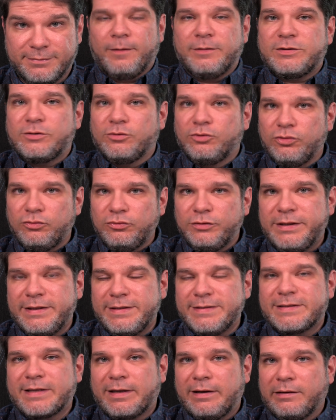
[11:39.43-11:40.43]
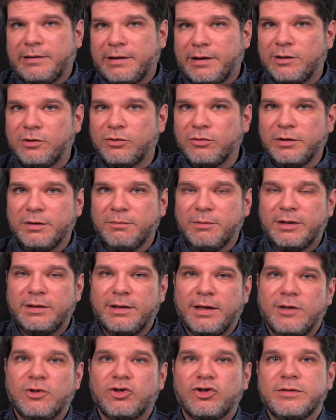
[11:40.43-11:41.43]
So do these Kaleido
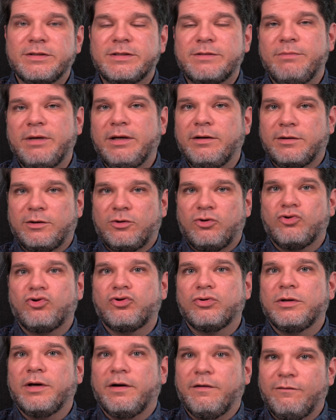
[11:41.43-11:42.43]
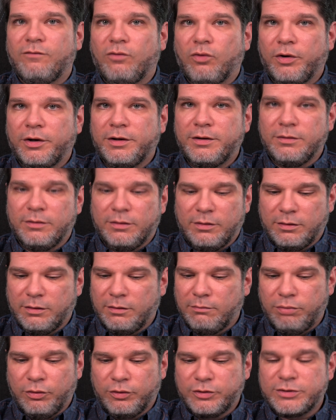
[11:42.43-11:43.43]
limitations mean that you should avoid
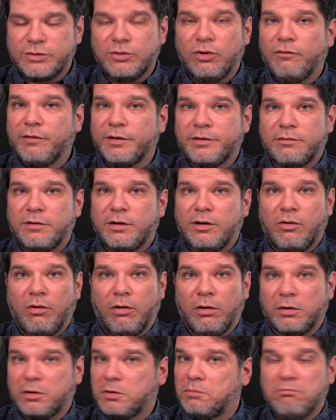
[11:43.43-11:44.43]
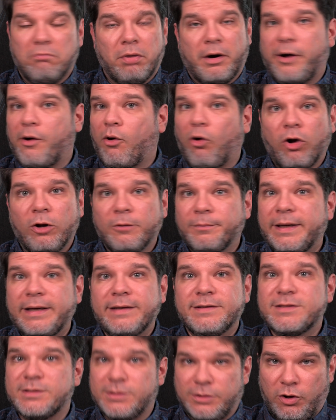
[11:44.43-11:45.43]
uh, Nova 3 color? By all
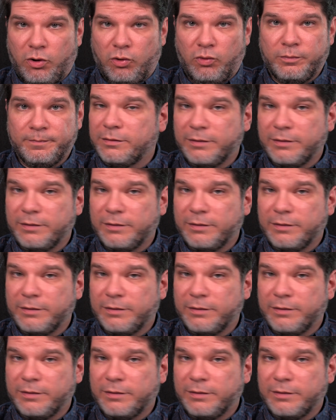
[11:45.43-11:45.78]
means, no.